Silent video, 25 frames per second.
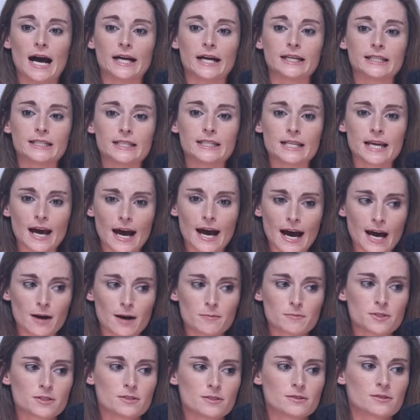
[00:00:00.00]
And in the
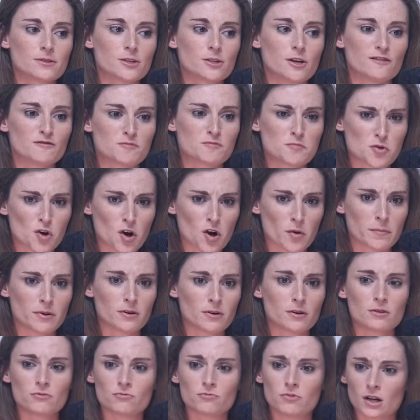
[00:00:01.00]
absence of
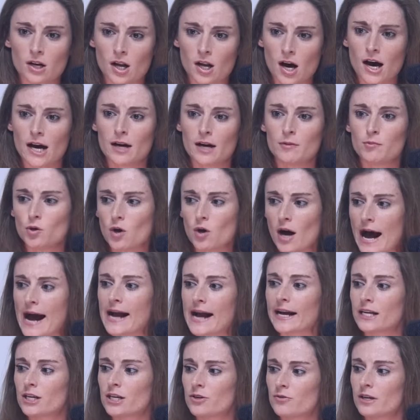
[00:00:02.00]
proper, reliable,
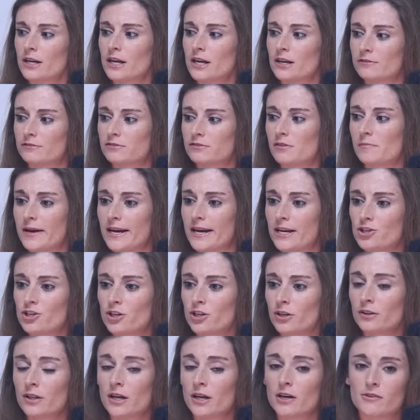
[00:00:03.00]
accurate
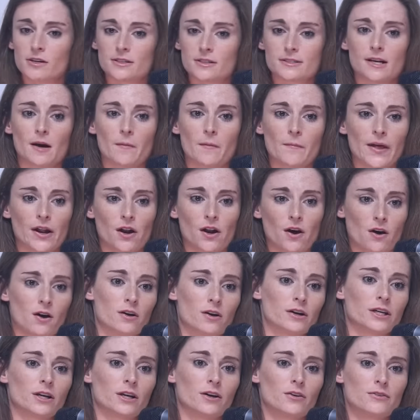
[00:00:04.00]
information, there are some that
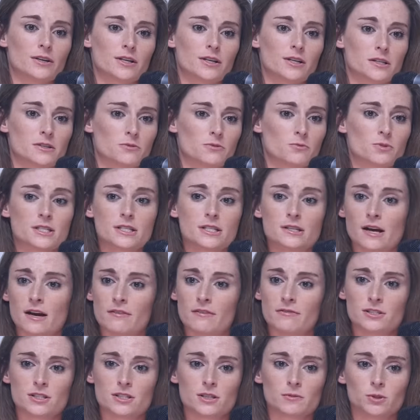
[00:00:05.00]
argue that it was
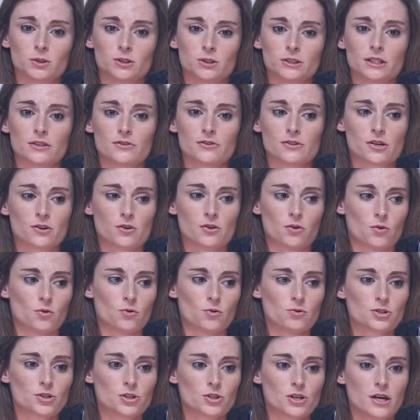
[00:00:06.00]
inevitable that the
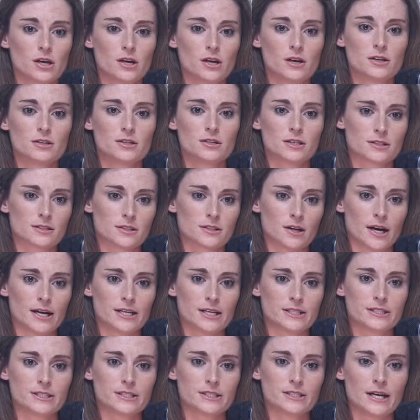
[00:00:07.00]
court
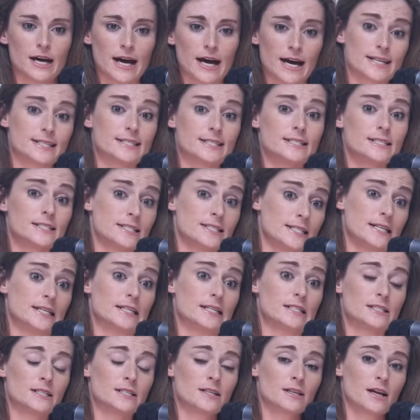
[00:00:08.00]
decided as it
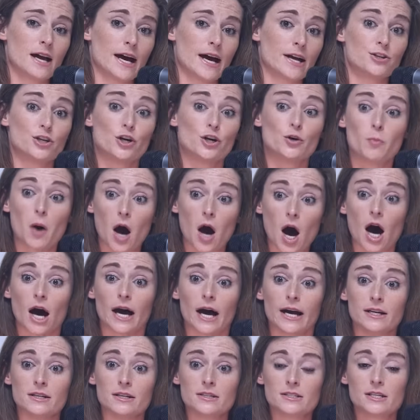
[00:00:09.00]
did and
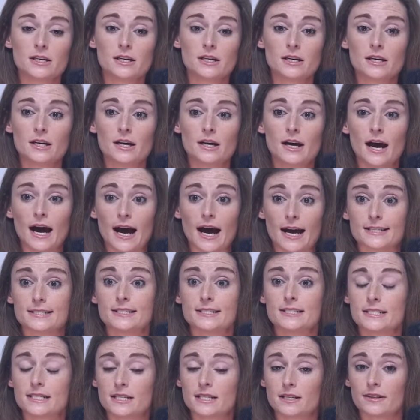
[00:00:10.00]
opined
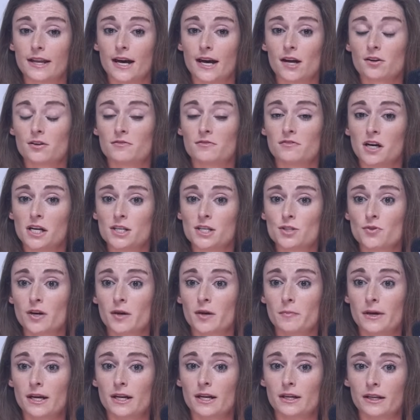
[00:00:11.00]
as it did in that
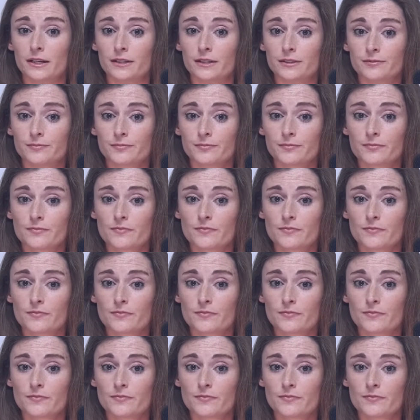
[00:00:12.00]
advisory opinion.